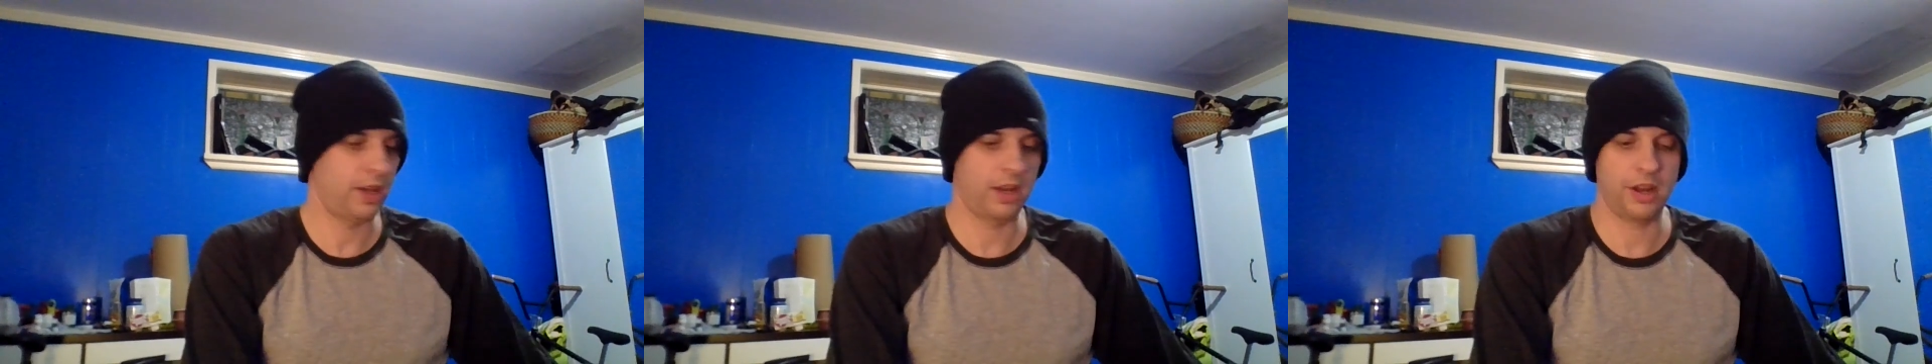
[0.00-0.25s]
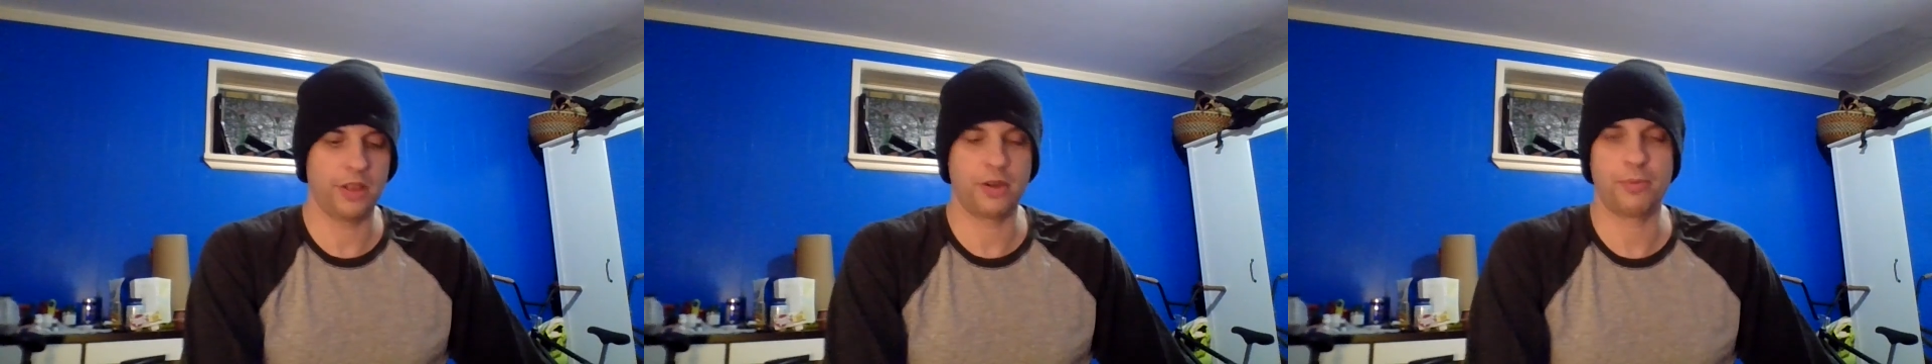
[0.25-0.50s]

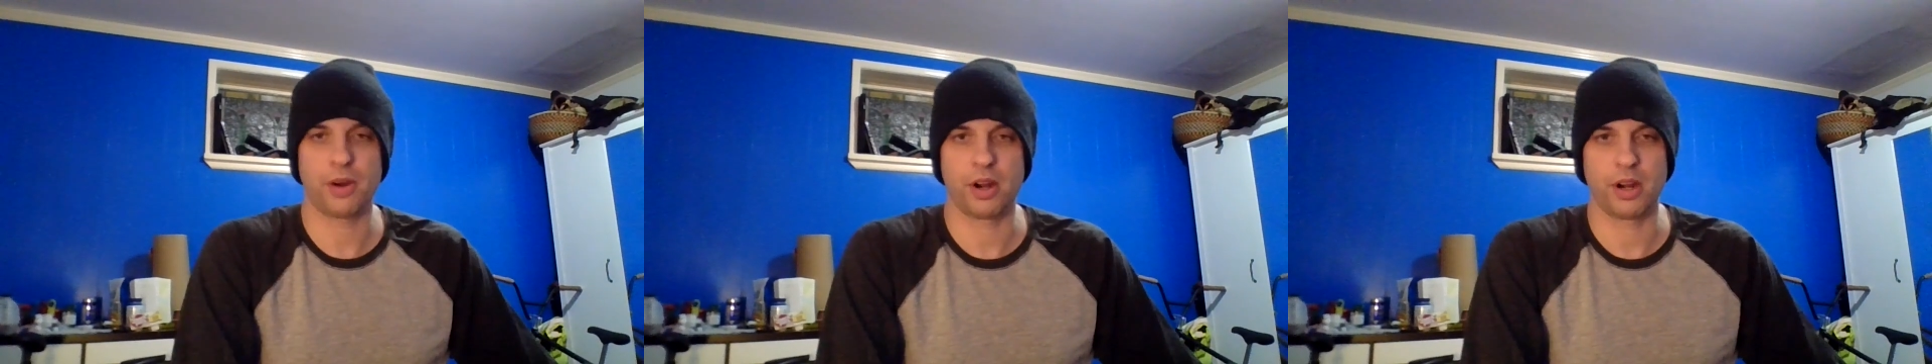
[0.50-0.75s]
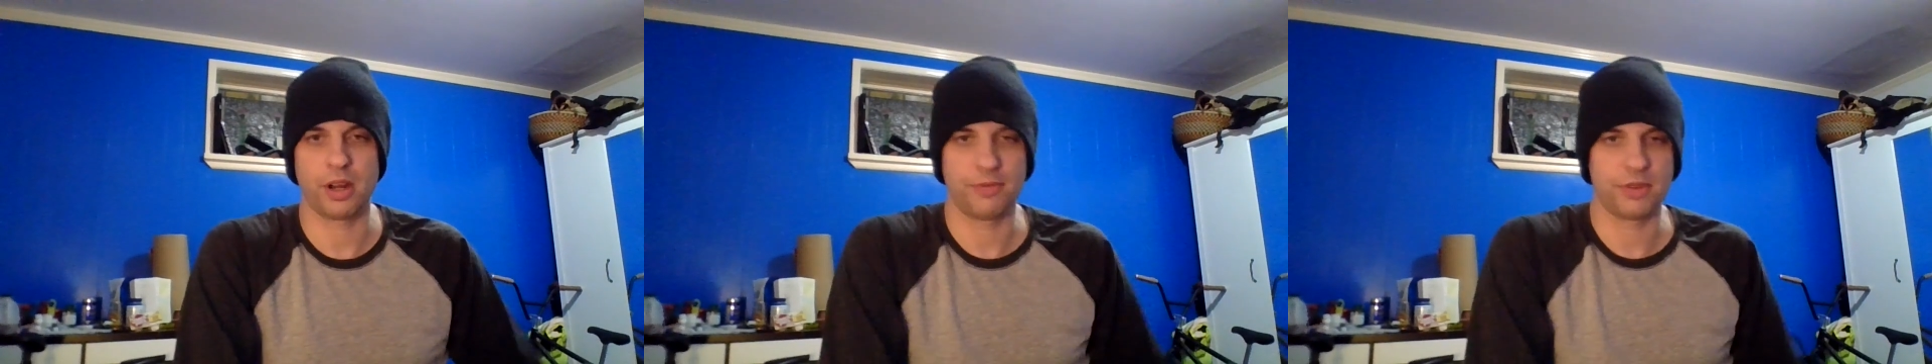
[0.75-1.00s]
another
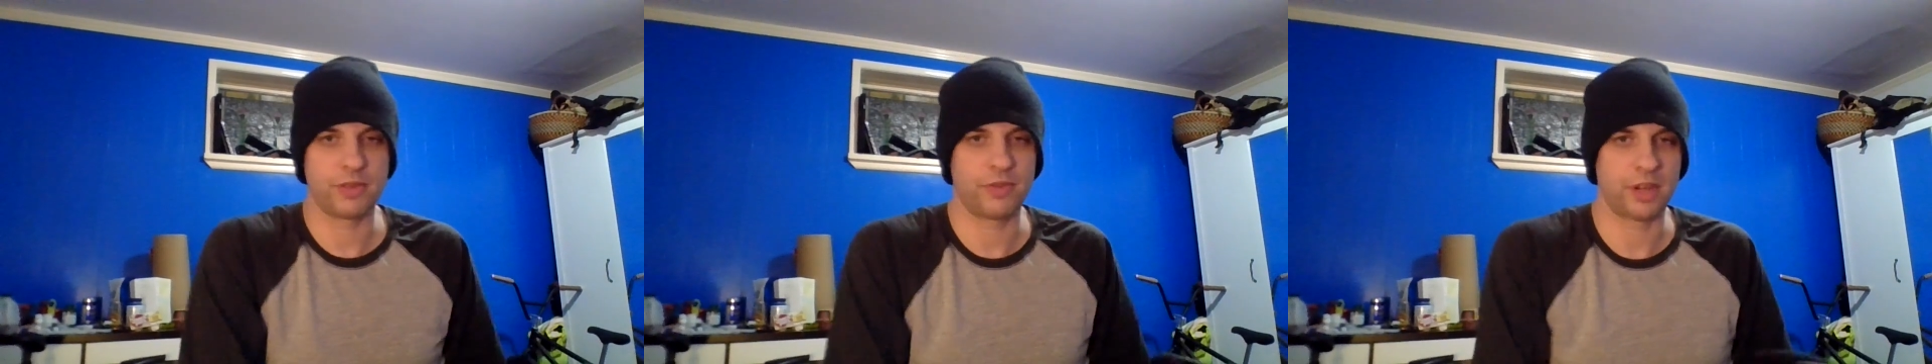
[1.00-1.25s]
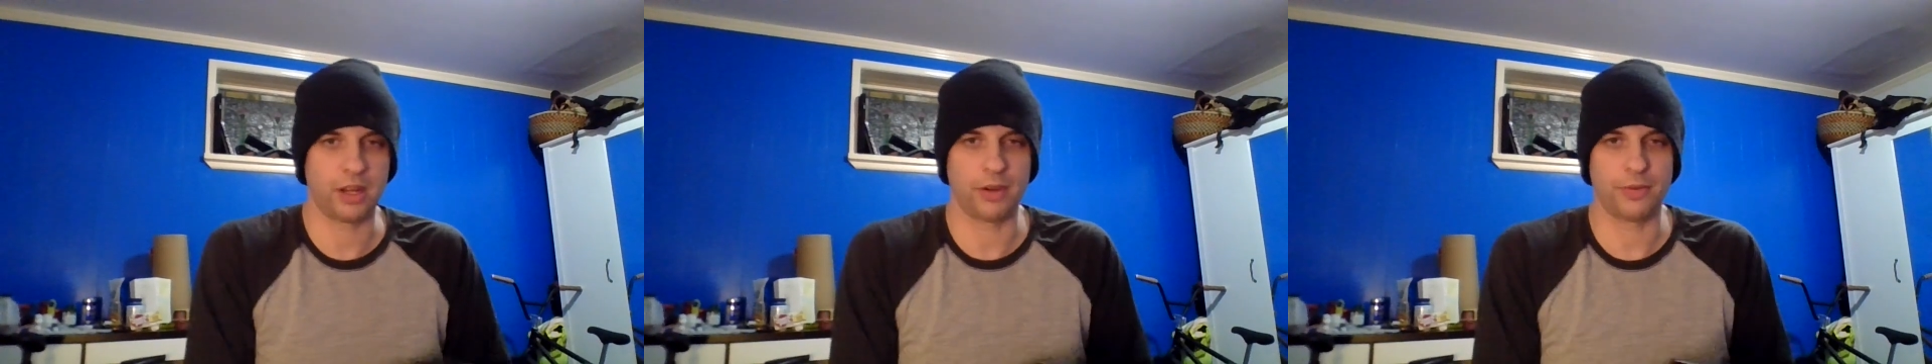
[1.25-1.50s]
part of this
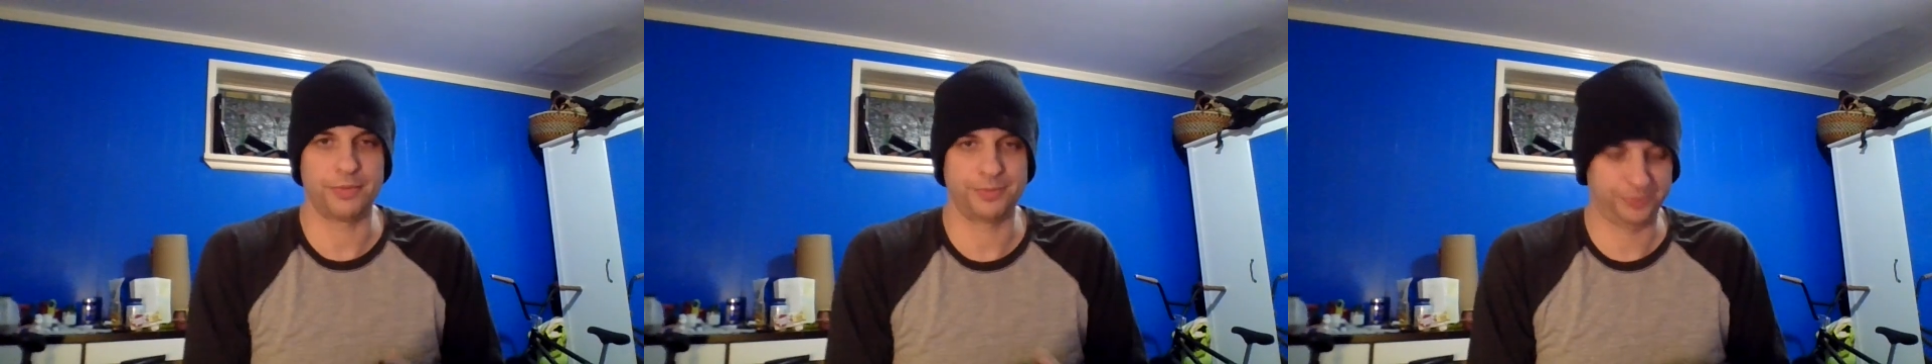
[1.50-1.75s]
video,